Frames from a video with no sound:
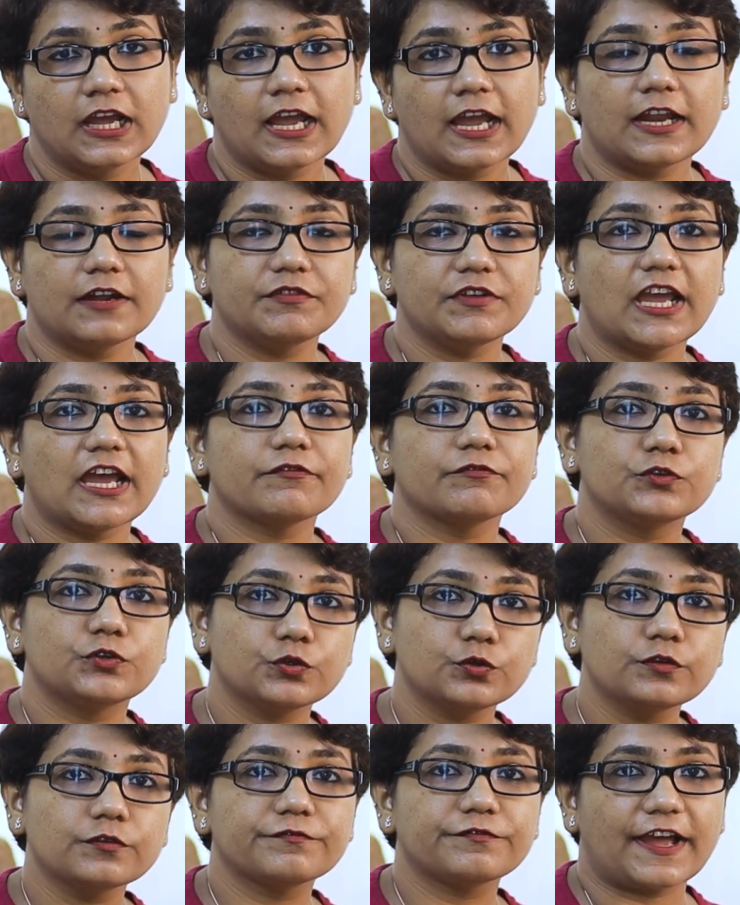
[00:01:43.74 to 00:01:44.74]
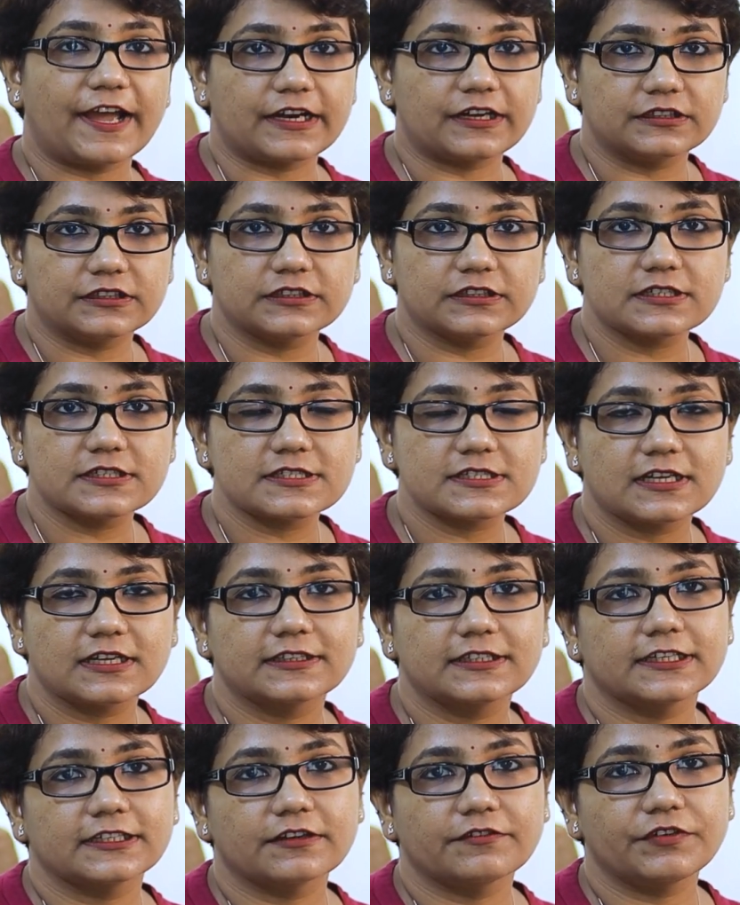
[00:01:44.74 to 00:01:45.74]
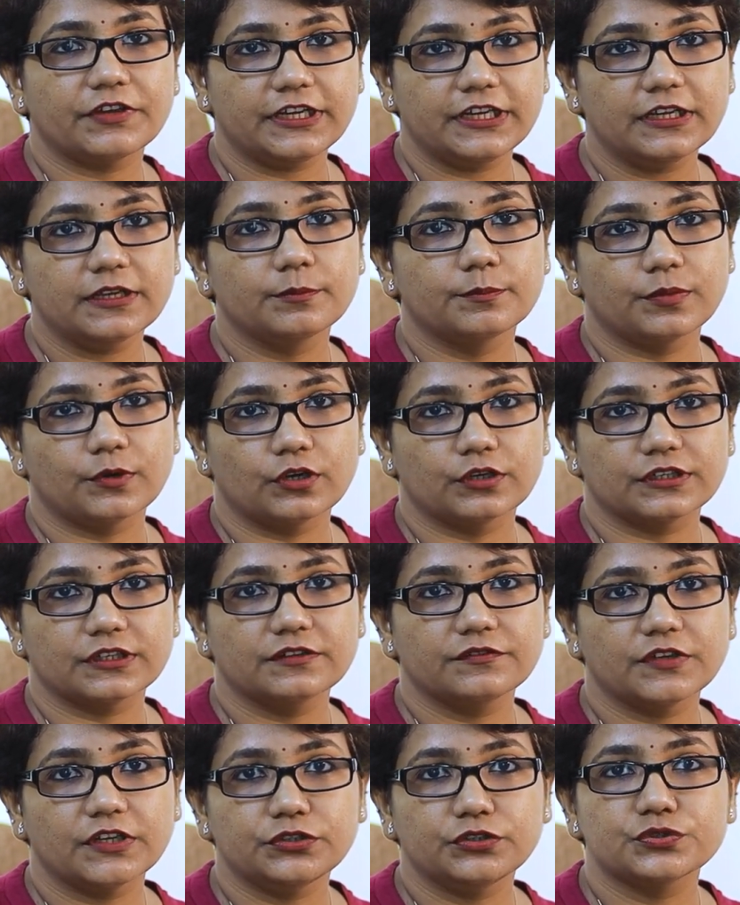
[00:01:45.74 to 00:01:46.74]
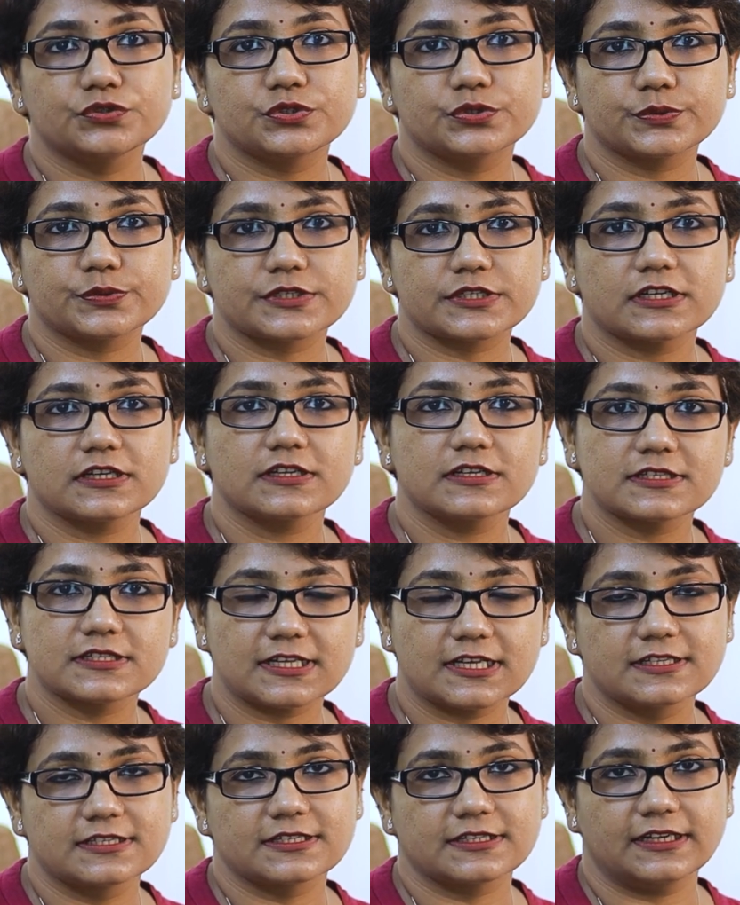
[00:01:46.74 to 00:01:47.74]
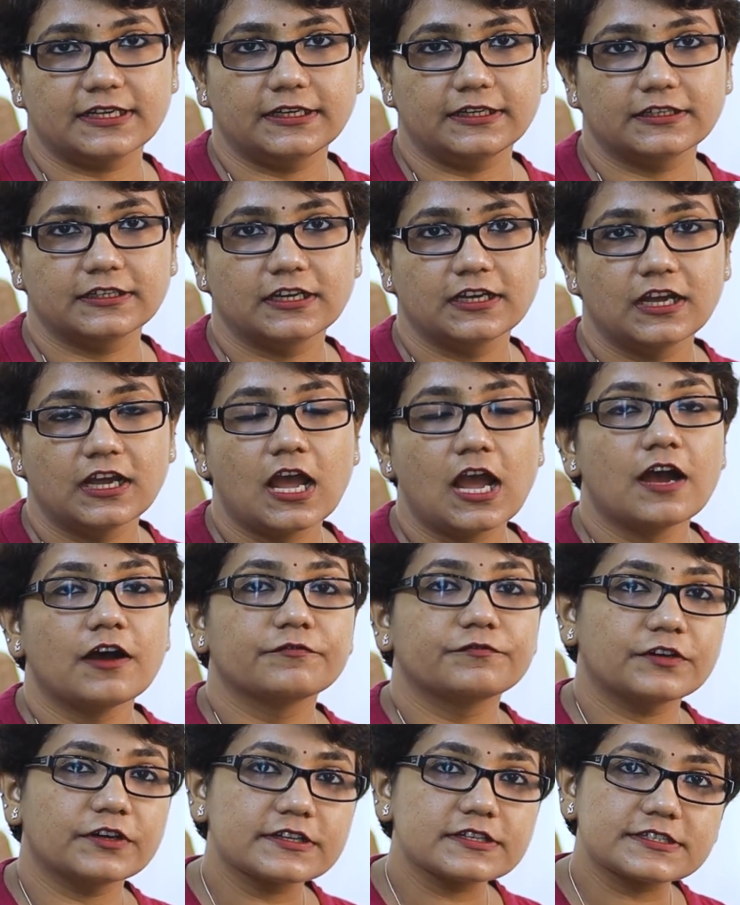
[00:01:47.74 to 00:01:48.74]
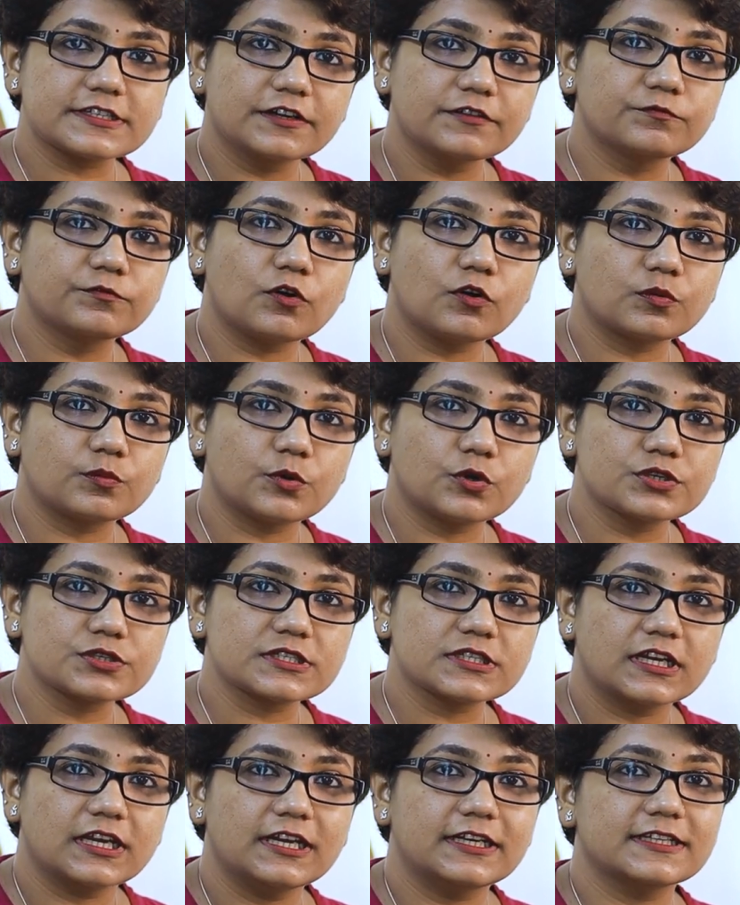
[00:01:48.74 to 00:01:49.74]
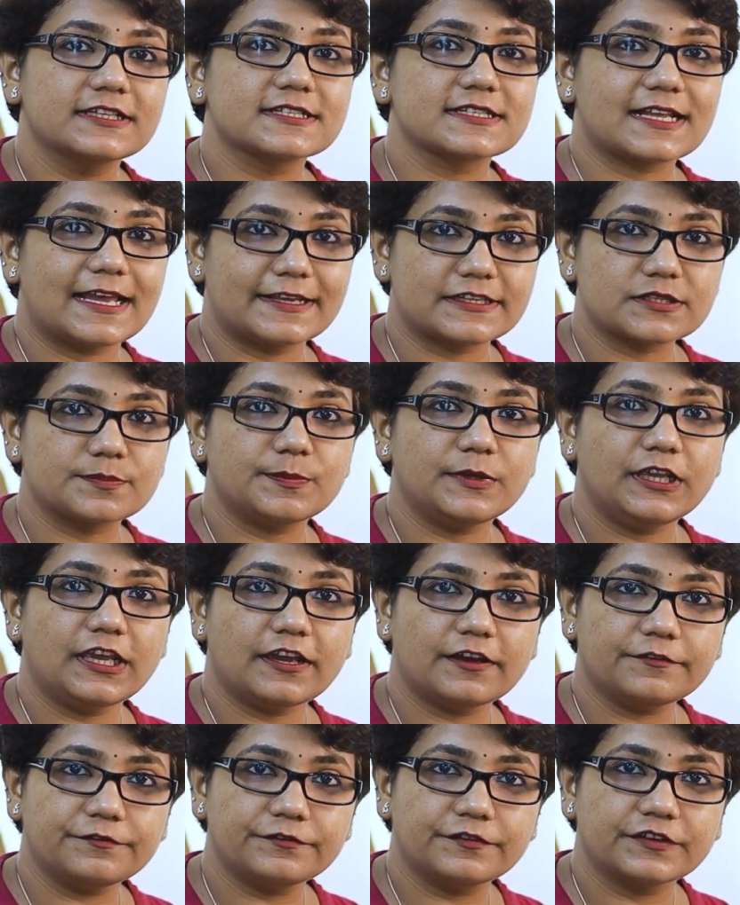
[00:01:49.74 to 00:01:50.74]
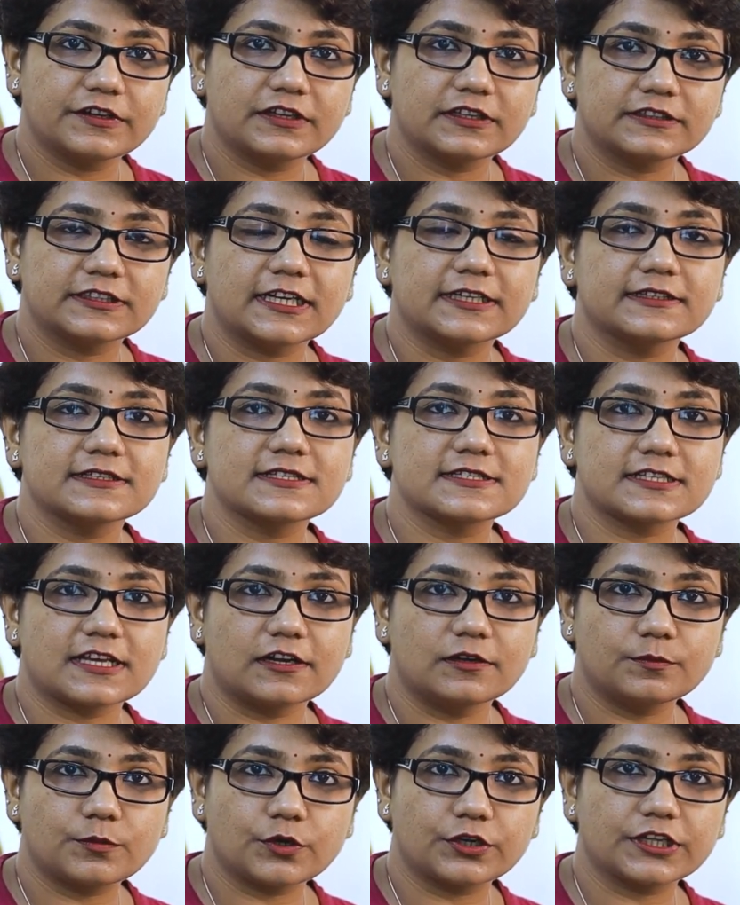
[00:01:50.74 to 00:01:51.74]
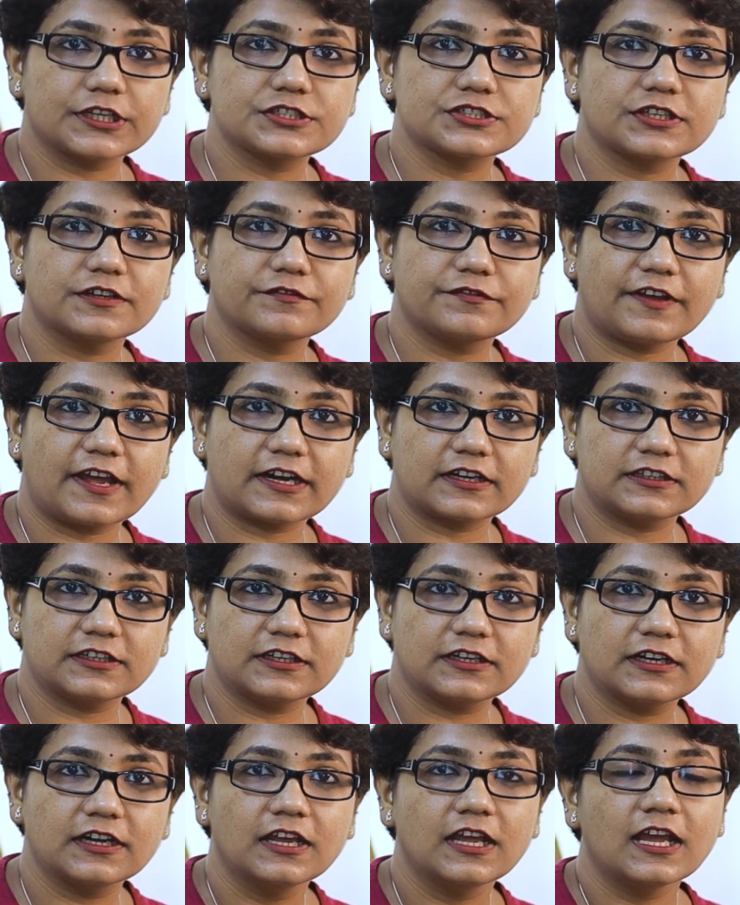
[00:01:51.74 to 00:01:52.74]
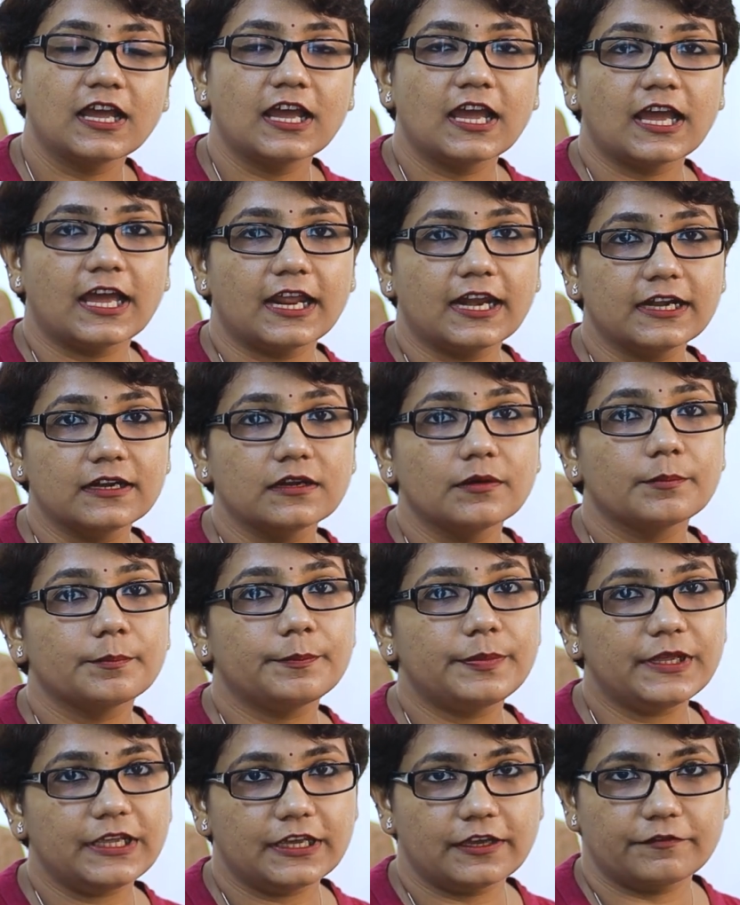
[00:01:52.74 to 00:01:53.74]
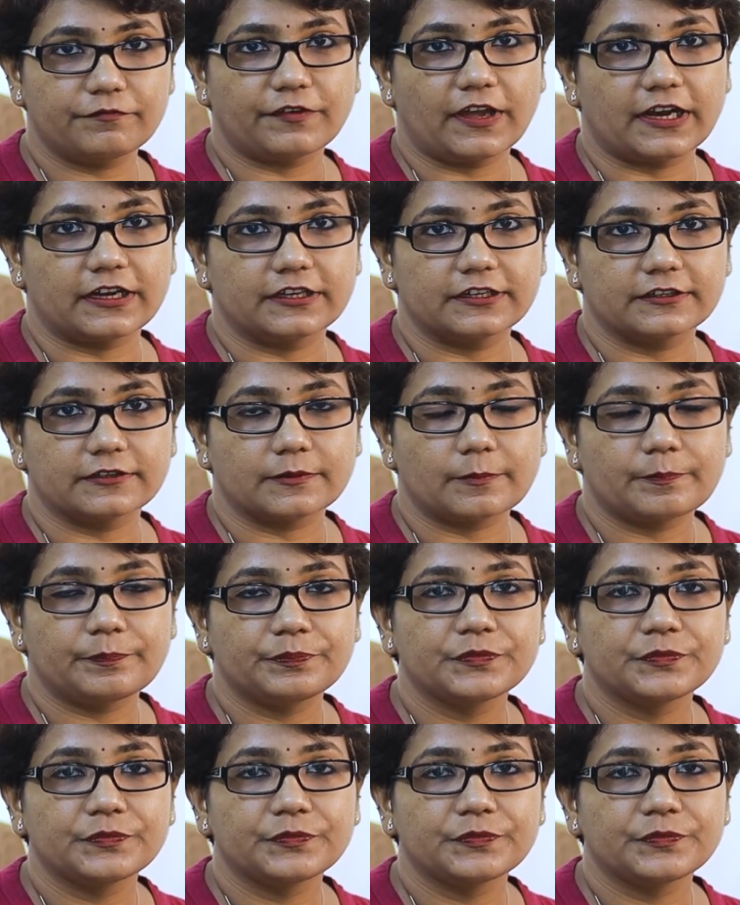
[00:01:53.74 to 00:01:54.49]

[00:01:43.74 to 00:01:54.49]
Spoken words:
And we have two factors that are very important when you choose a sunscreen. First and foremost, it is SPF, that is sun protection factor, and PA factor.